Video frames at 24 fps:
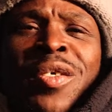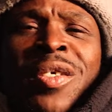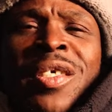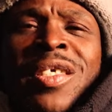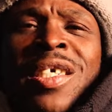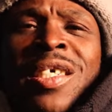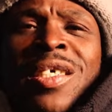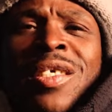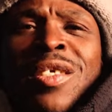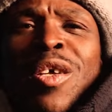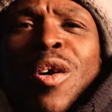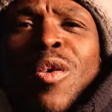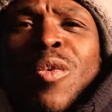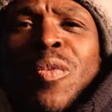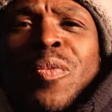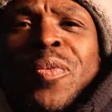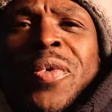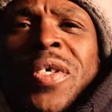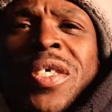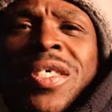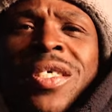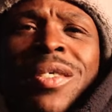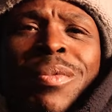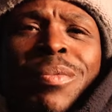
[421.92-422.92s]
you don't
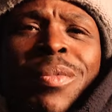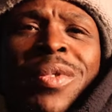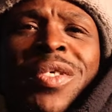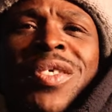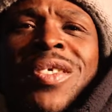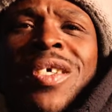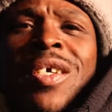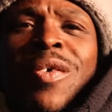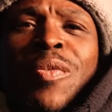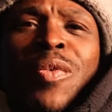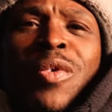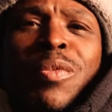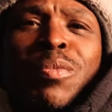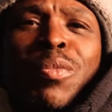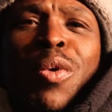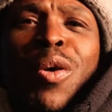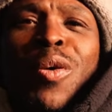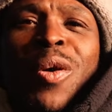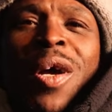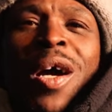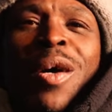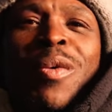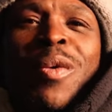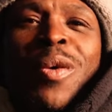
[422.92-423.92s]
fix it, but see, if it's
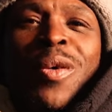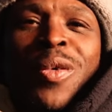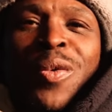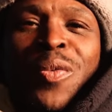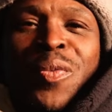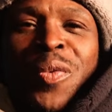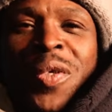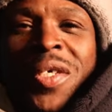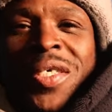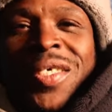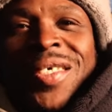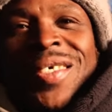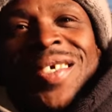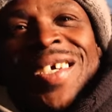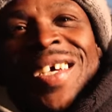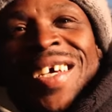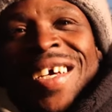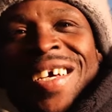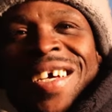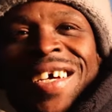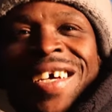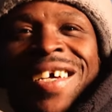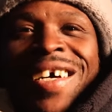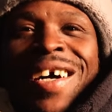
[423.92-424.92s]
broke, I want to fix it.
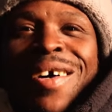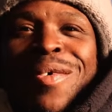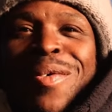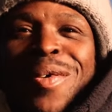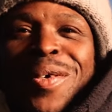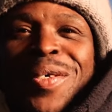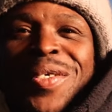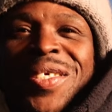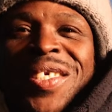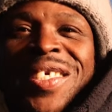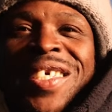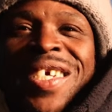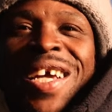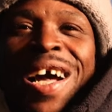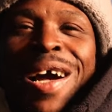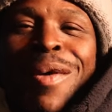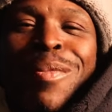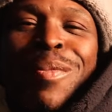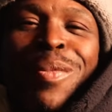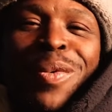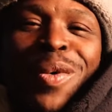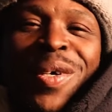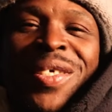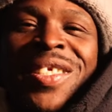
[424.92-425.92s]
Cause I want to see
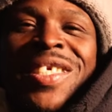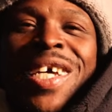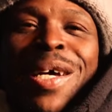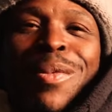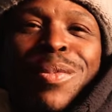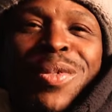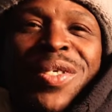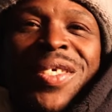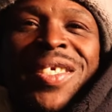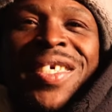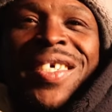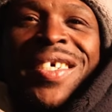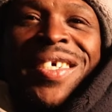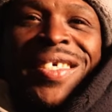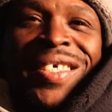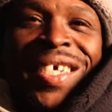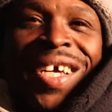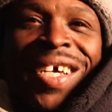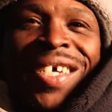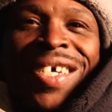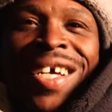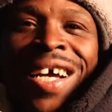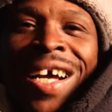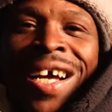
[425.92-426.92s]
how, what type of skills
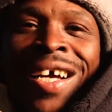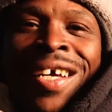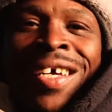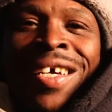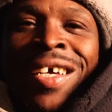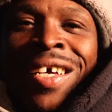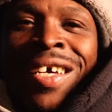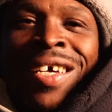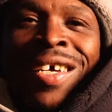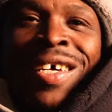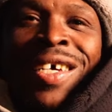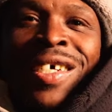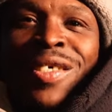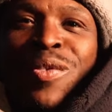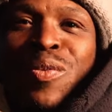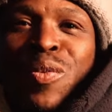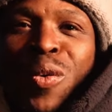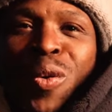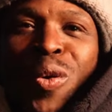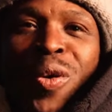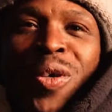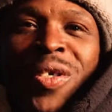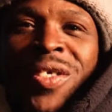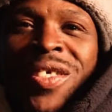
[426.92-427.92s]
I got as
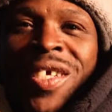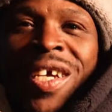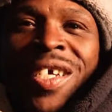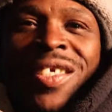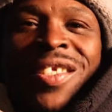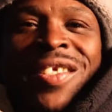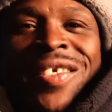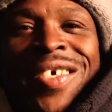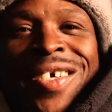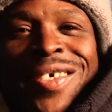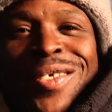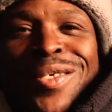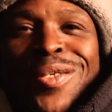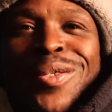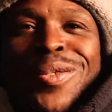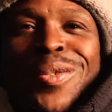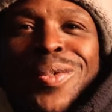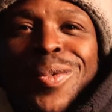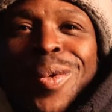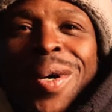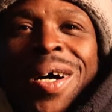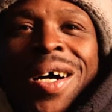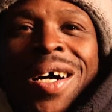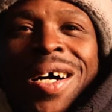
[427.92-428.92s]
far as like
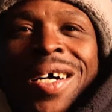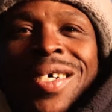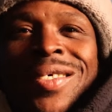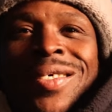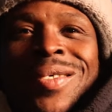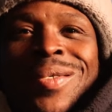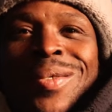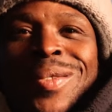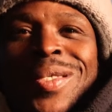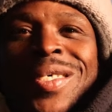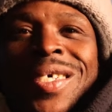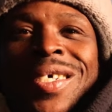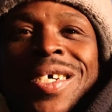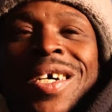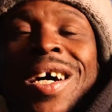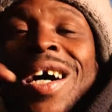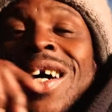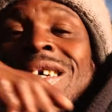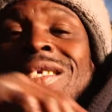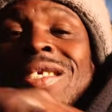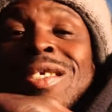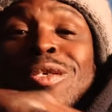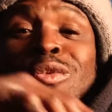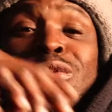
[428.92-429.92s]
technical wise. You know what I'm saying?
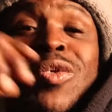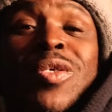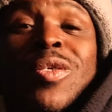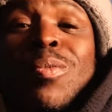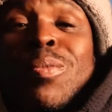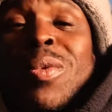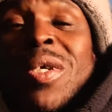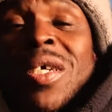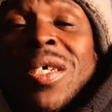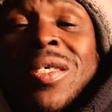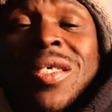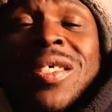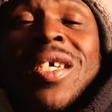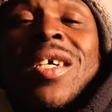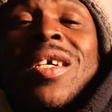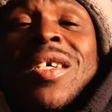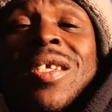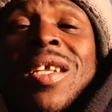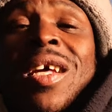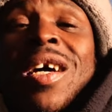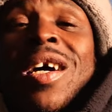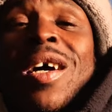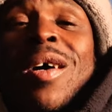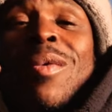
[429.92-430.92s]
Cause I used to be in tech
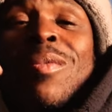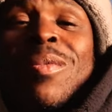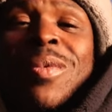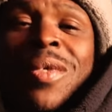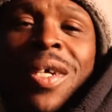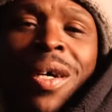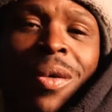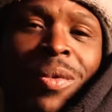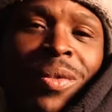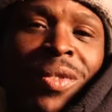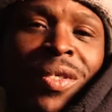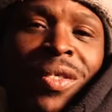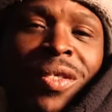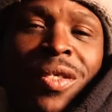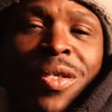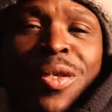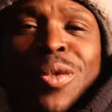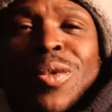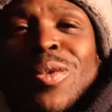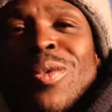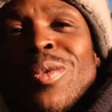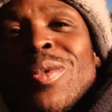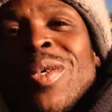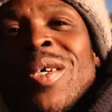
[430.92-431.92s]
lab when I was in
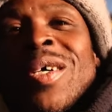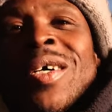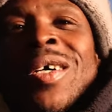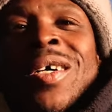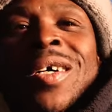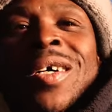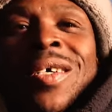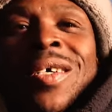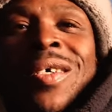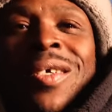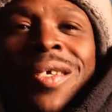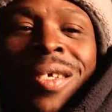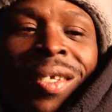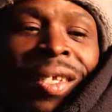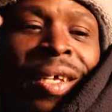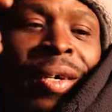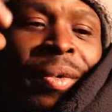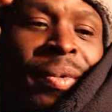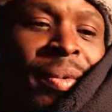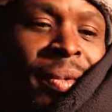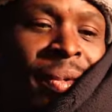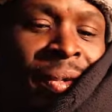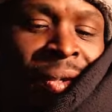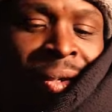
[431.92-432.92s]
school. And
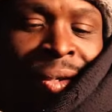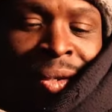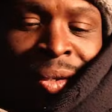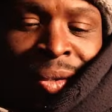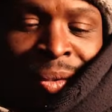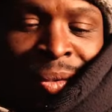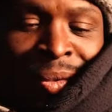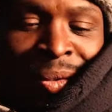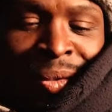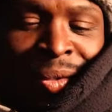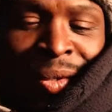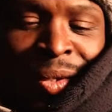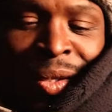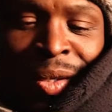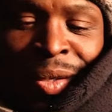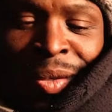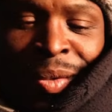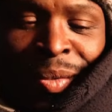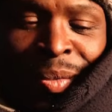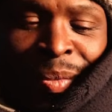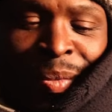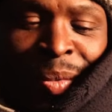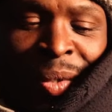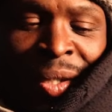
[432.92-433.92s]
that, uh, you
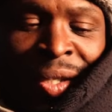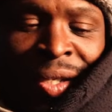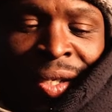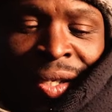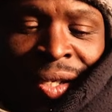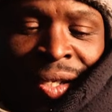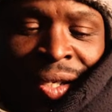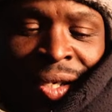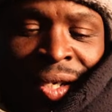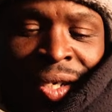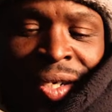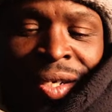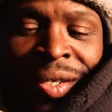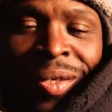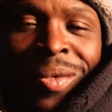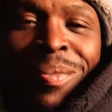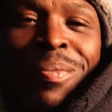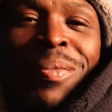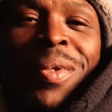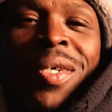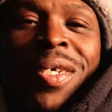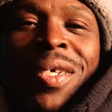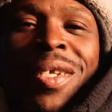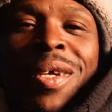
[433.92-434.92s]
know, but uh, yeah,
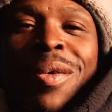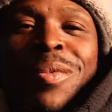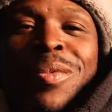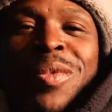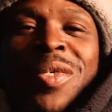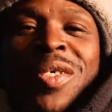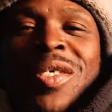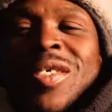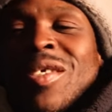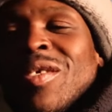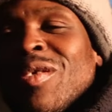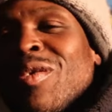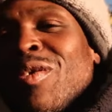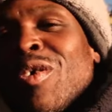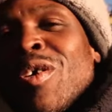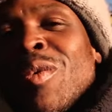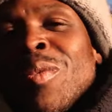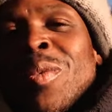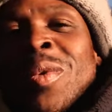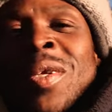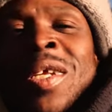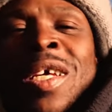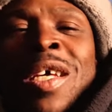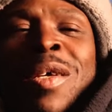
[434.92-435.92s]
man, I'm just a
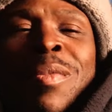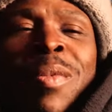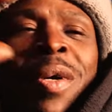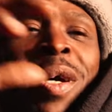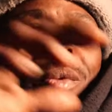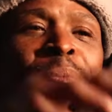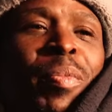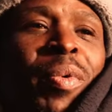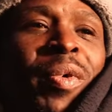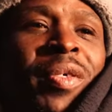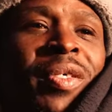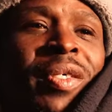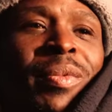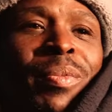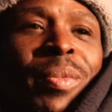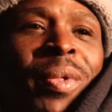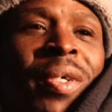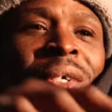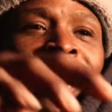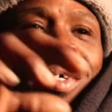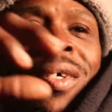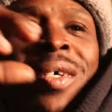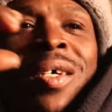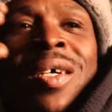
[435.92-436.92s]
normal laid back person,
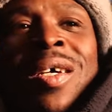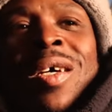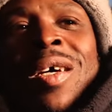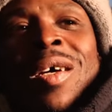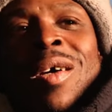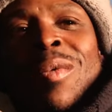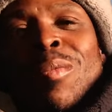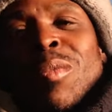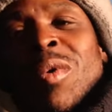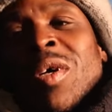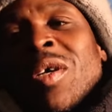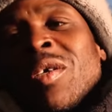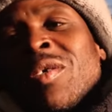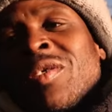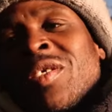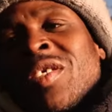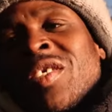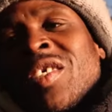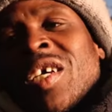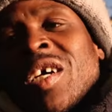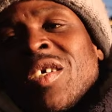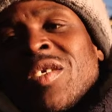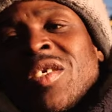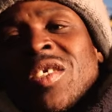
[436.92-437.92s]
man. But
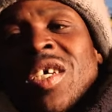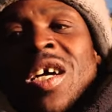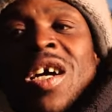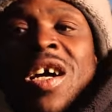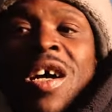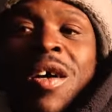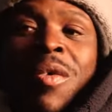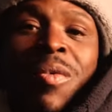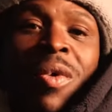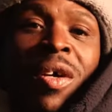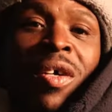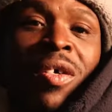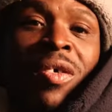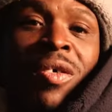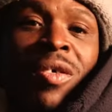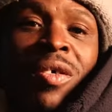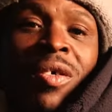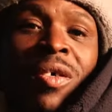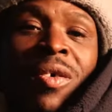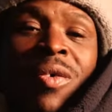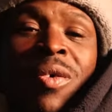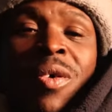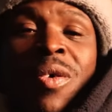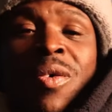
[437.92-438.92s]
South Side right
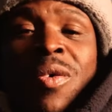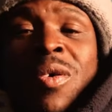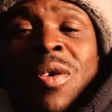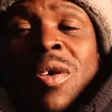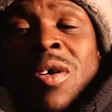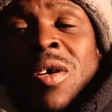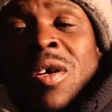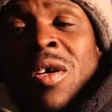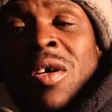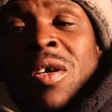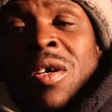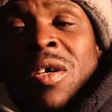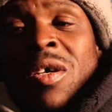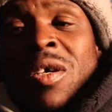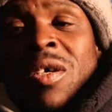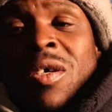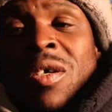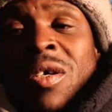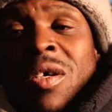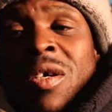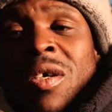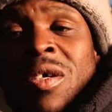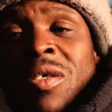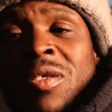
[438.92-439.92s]
here,
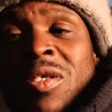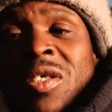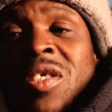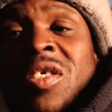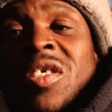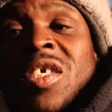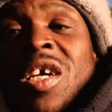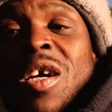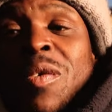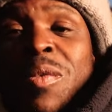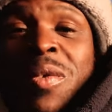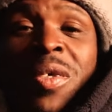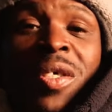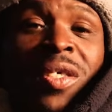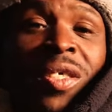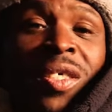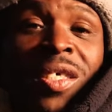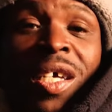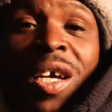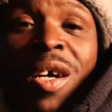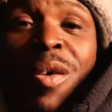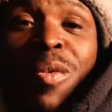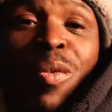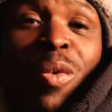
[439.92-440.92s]
uh, the South
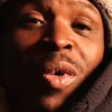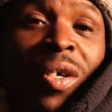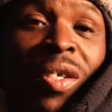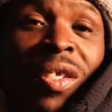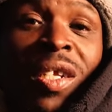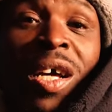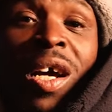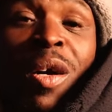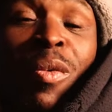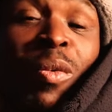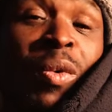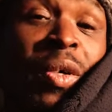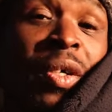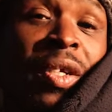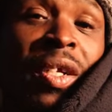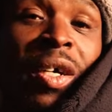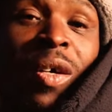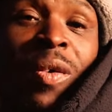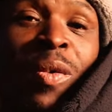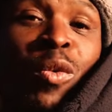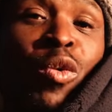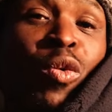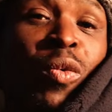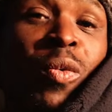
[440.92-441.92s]
East Side, whatnot,
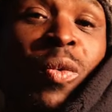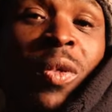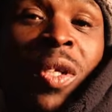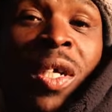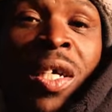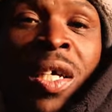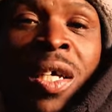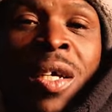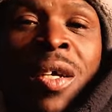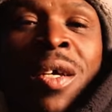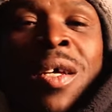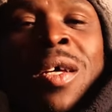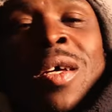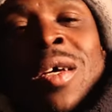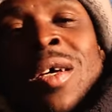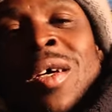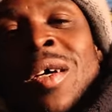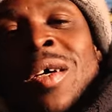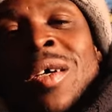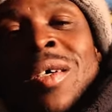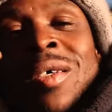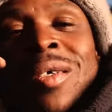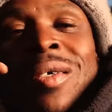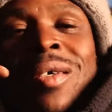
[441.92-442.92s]
whatever, Hooverland,
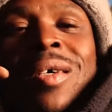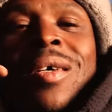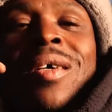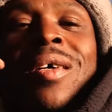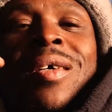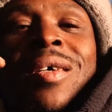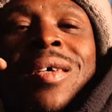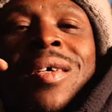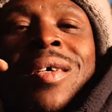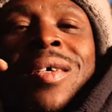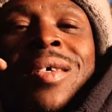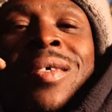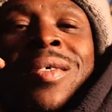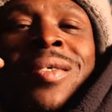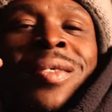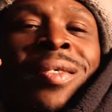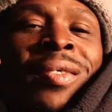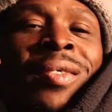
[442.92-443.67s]
uh,